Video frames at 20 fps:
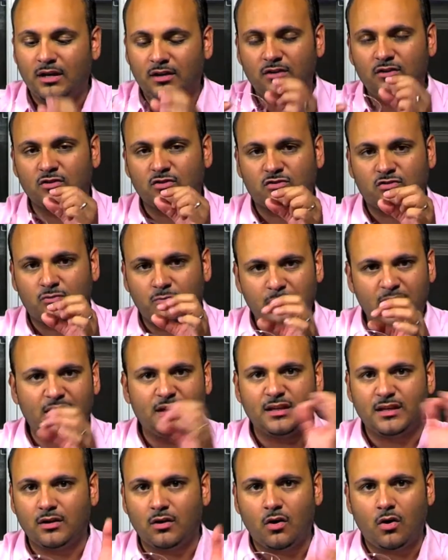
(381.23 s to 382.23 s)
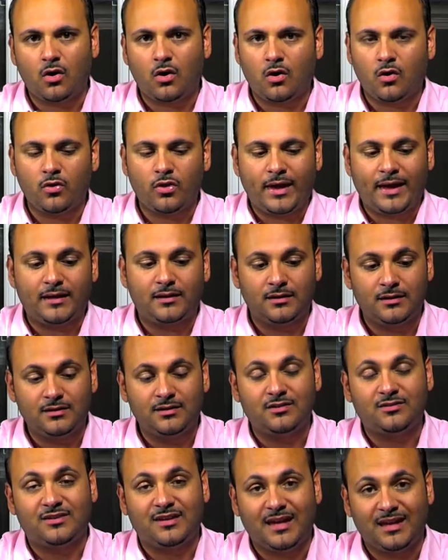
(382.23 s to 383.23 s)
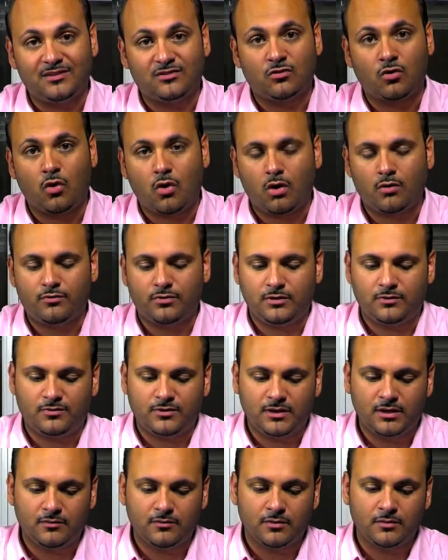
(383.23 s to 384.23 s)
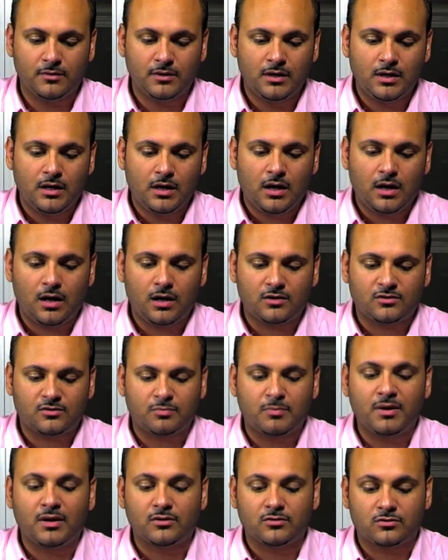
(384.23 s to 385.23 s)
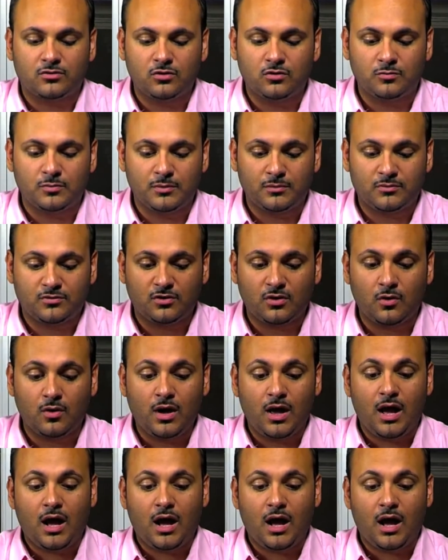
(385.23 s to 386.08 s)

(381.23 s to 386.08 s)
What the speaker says: you're smelling all that, in this case, coffee flavor smell. Excuse me. So